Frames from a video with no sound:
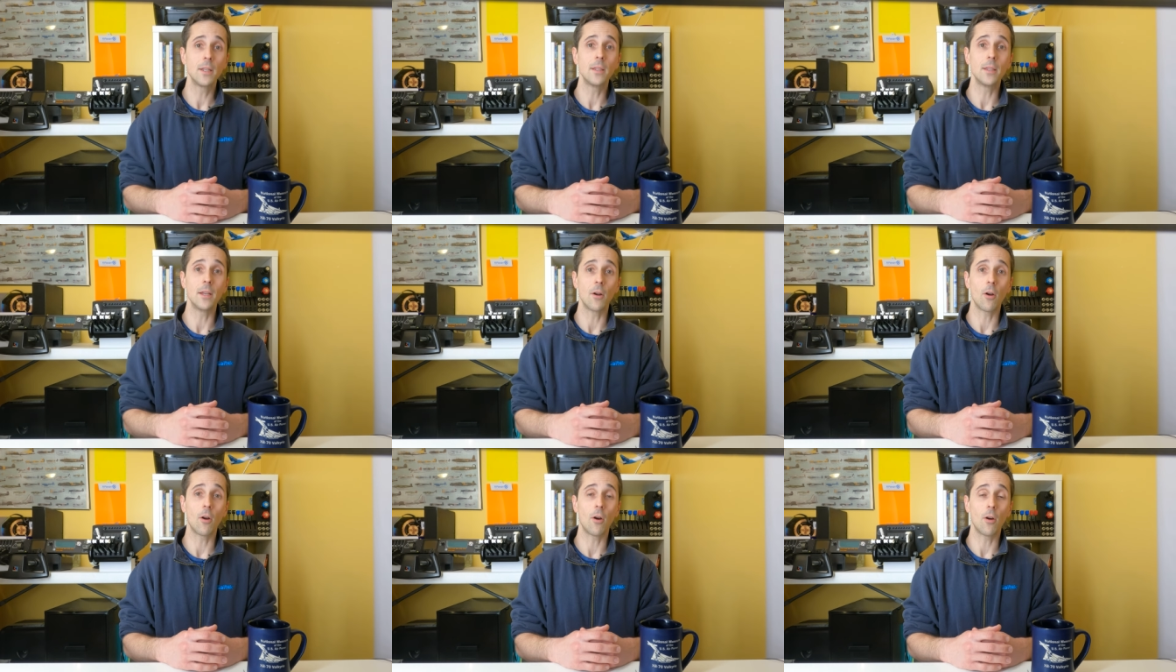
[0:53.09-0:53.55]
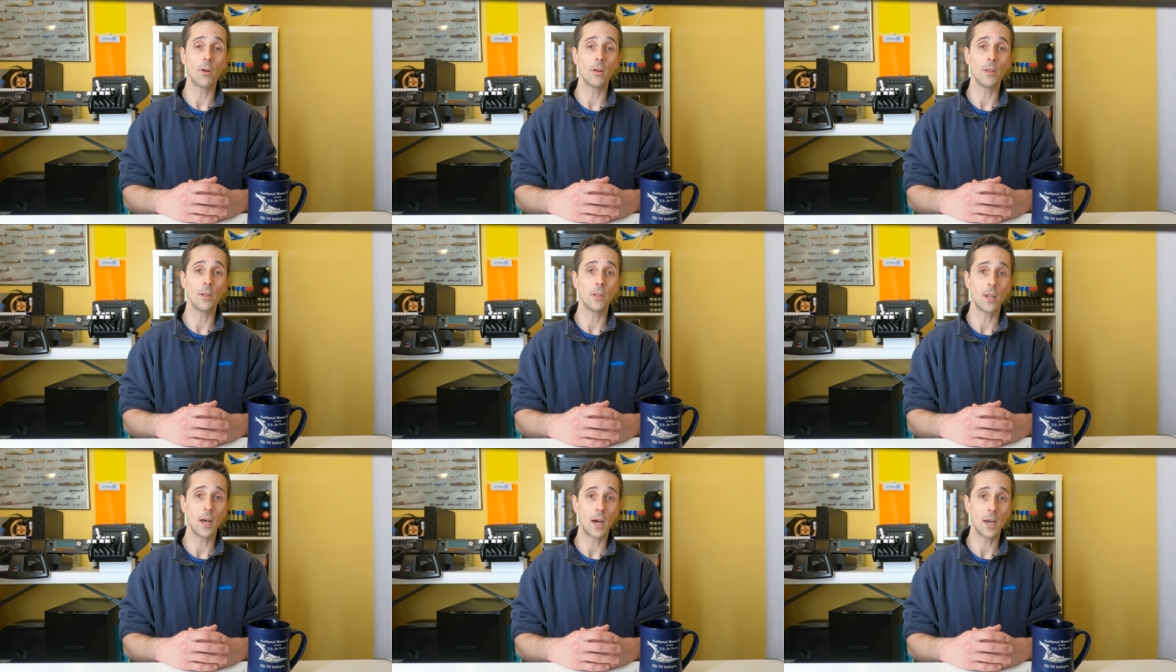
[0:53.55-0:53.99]
there are
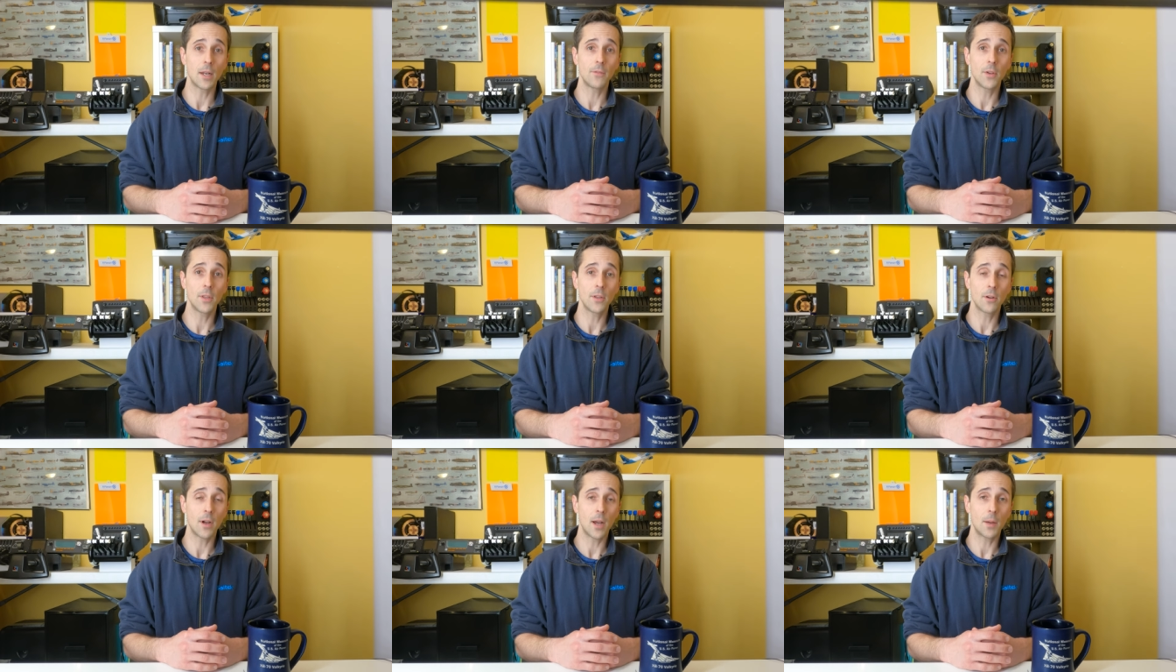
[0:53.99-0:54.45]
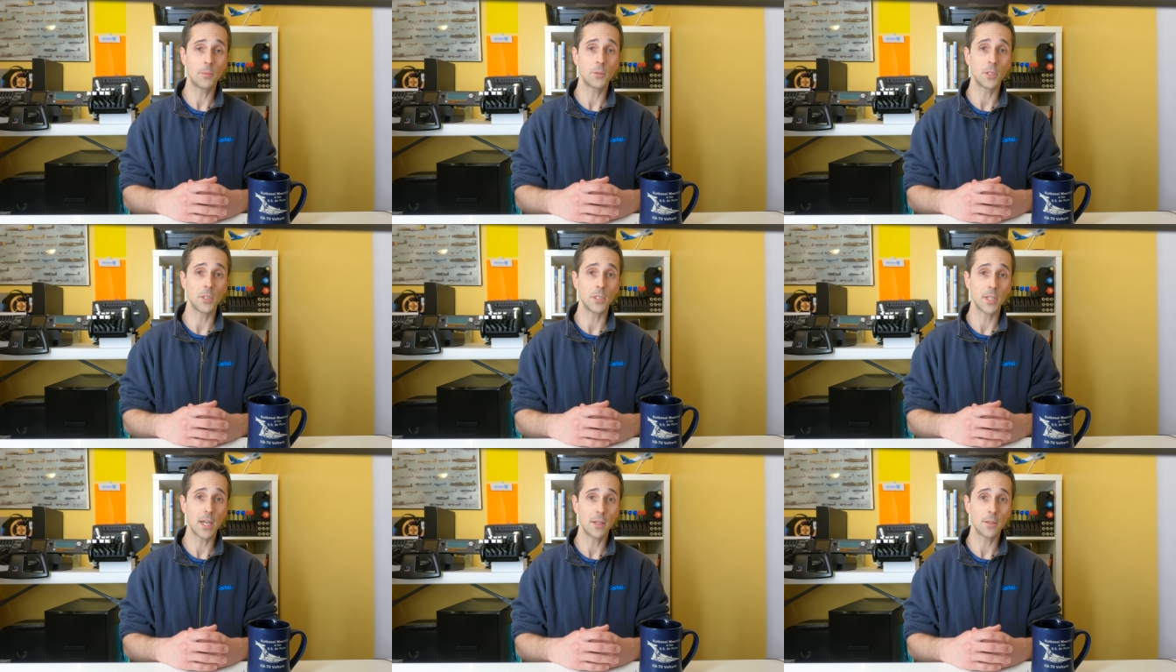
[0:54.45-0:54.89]
a lot of other
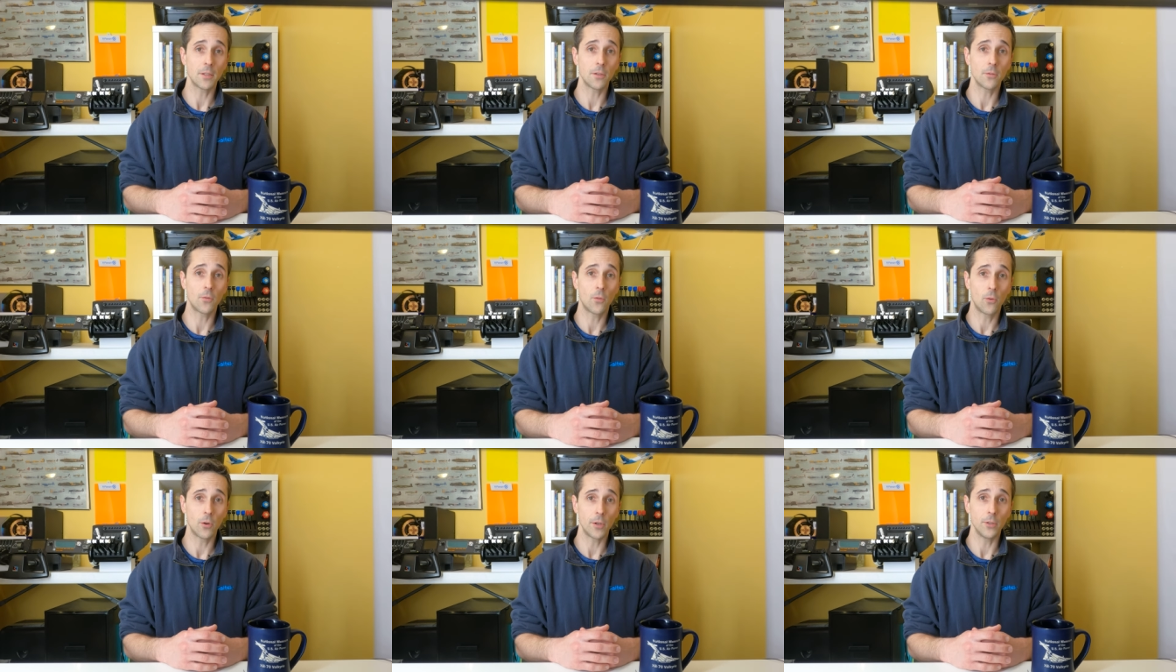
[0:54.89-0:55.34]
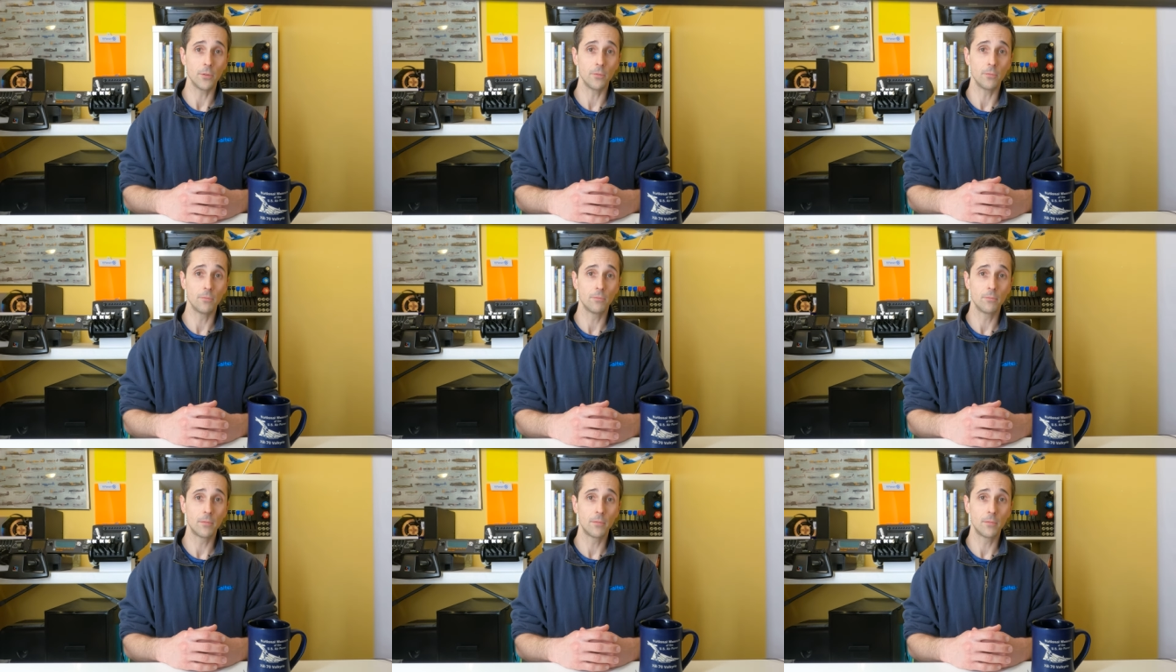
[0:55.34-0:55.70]
options out there for you.